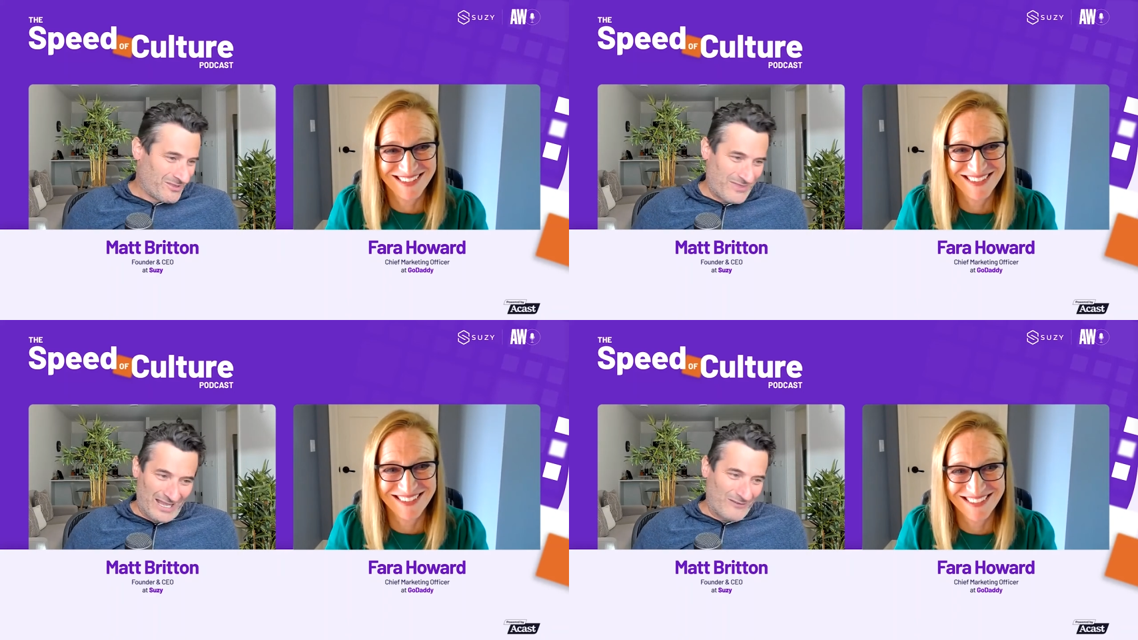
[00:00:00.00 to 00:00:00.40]

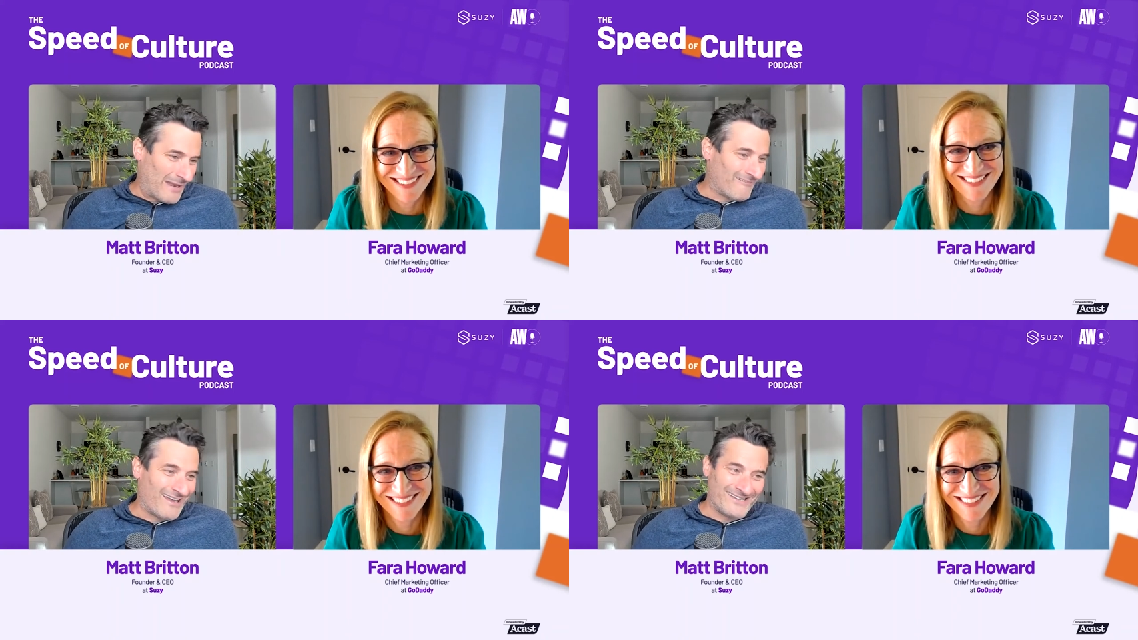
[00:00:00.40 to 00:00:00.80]
Speaker 1: thinking
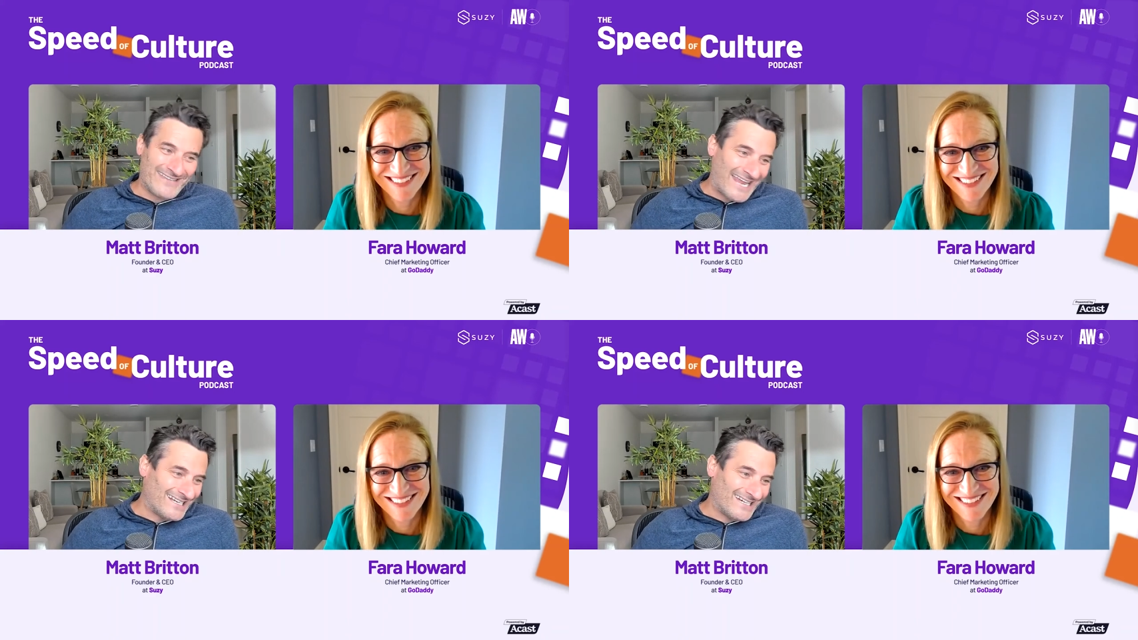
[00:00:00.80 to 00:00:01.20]
about a lot of
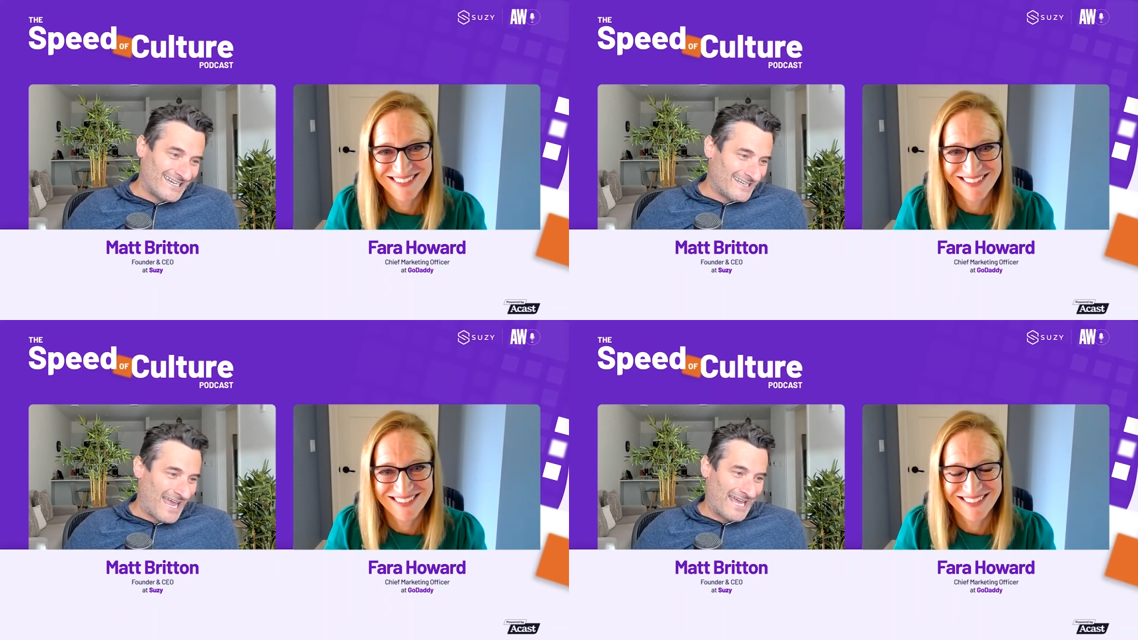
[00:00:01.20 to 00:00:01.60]
data
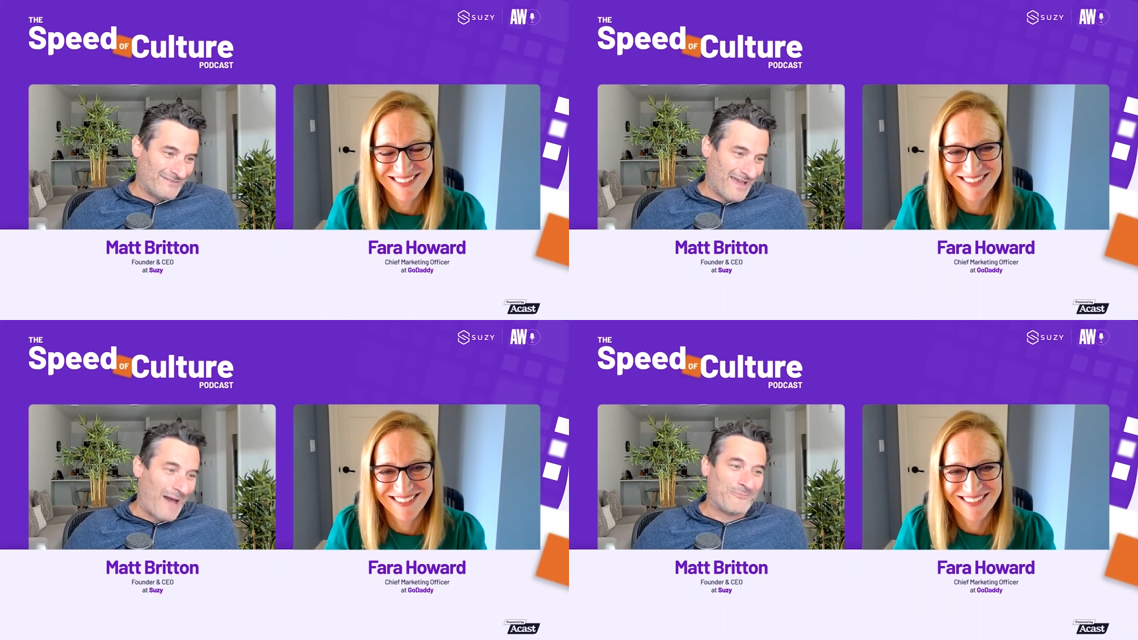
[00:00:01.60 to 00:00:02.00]
and
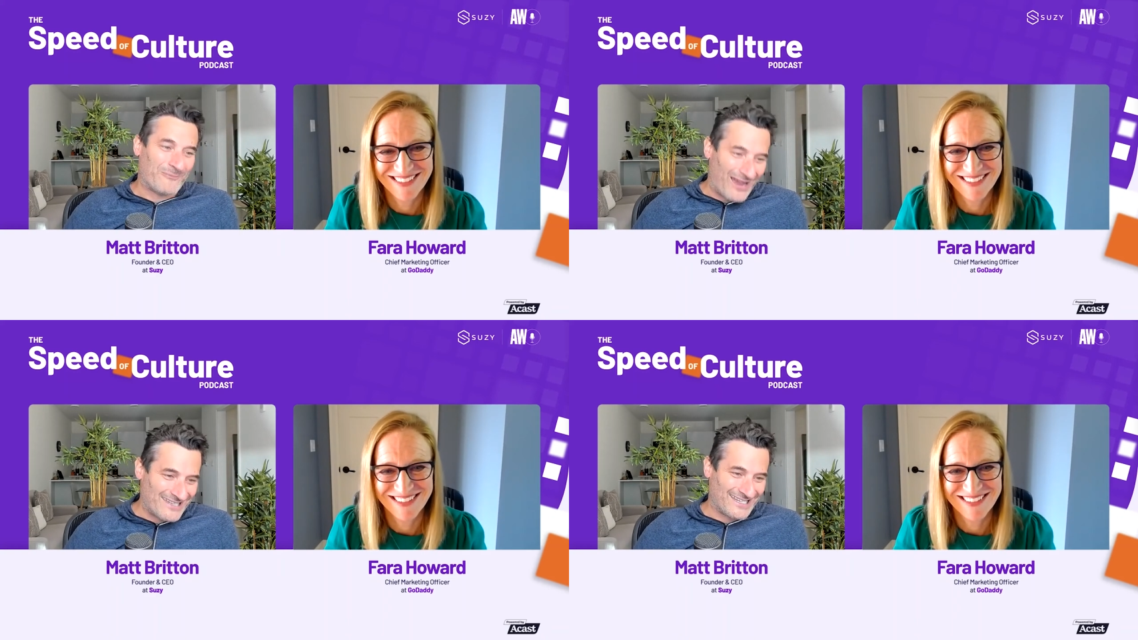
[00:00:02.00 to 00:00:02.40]
and
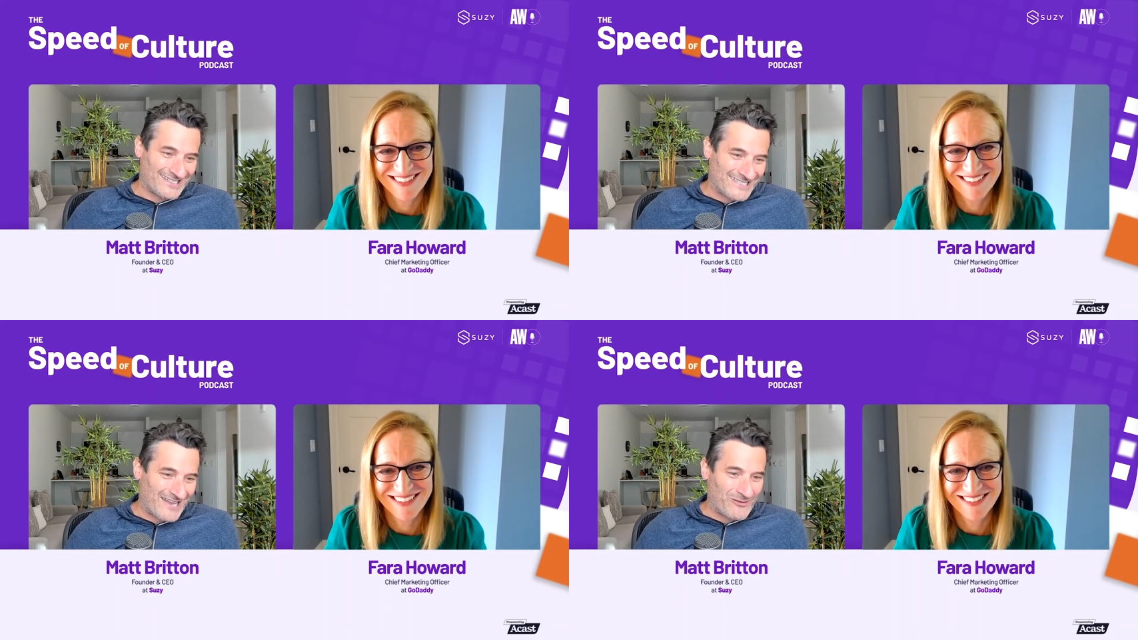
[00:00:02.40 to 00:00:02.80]
optimizing,
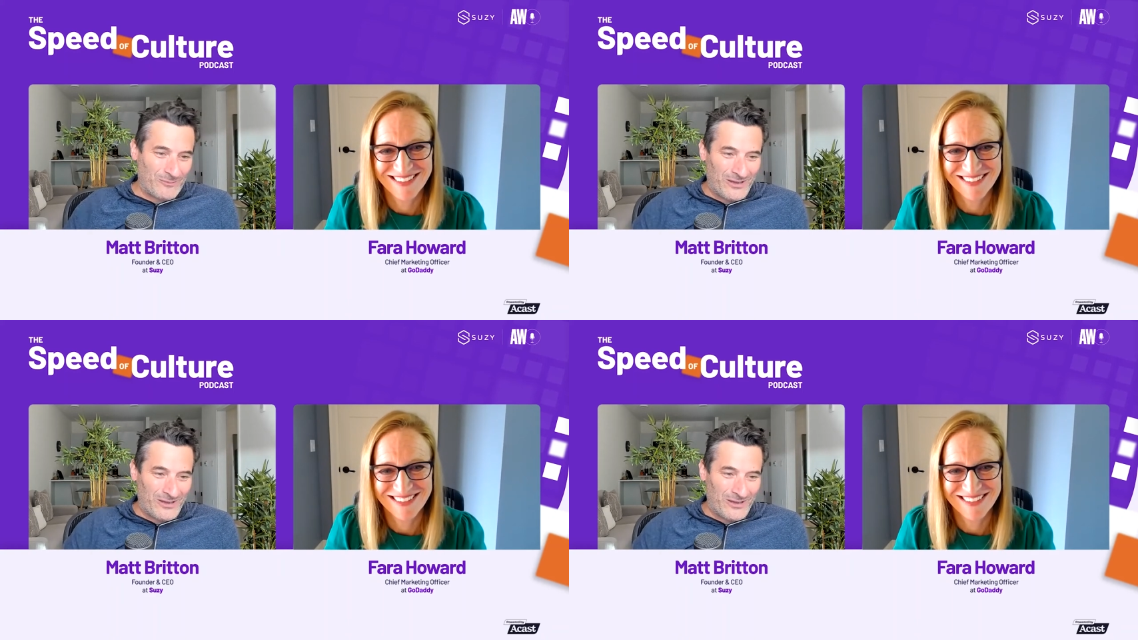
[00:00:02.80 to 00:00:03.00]
et cetera.